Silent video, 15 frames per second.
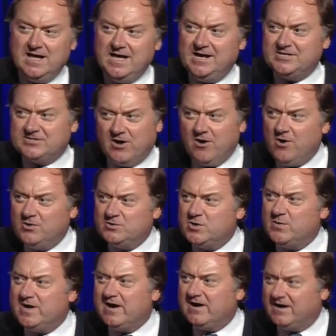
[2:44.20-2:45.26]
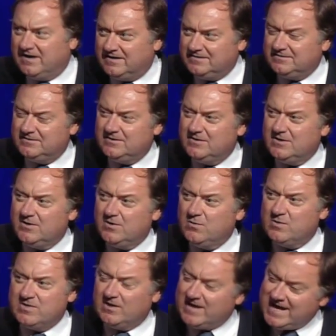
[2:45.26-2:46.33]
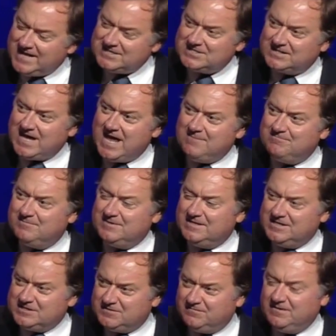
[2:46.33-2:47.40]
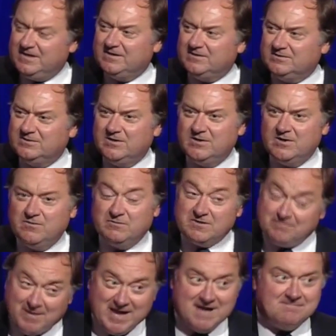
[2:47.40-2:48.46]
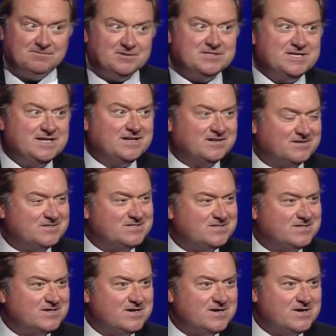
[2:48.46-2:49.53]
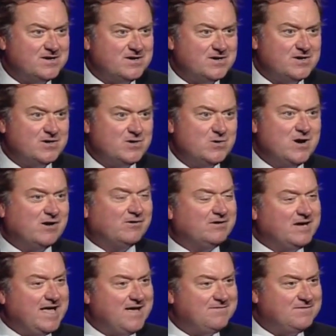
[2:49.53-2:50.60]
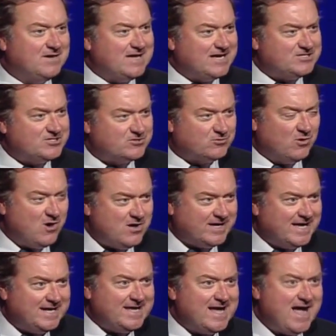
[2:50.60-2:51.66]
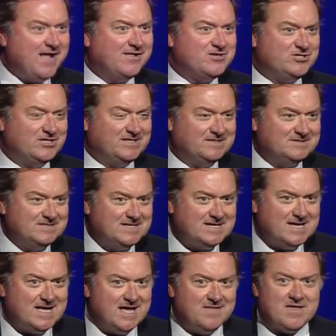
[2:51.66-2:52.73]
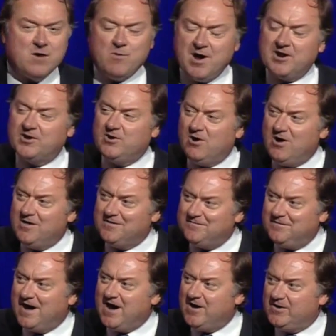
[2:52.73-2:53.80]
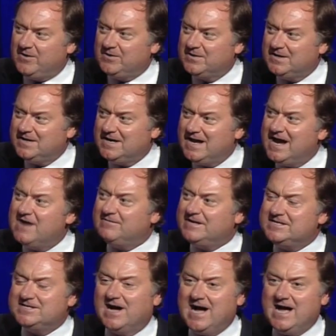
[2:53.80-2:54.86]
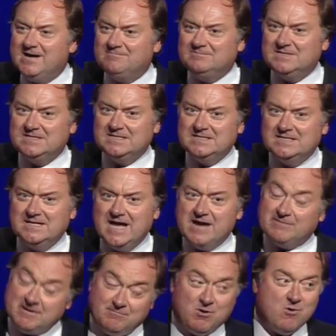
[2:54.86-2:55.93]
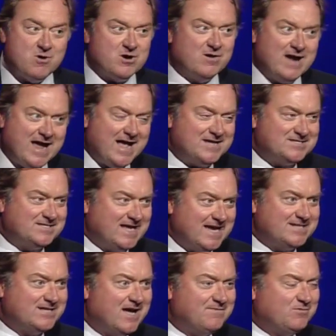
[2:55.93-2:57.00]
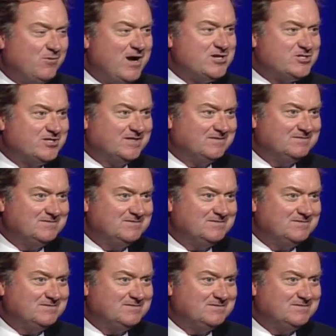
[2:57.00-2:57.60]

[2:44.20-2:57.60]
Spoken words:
And there's a whole new era where the landscape is filled with pamphleteers who have a strong ideology, and they want to call foul every time a reporter asks a tough question.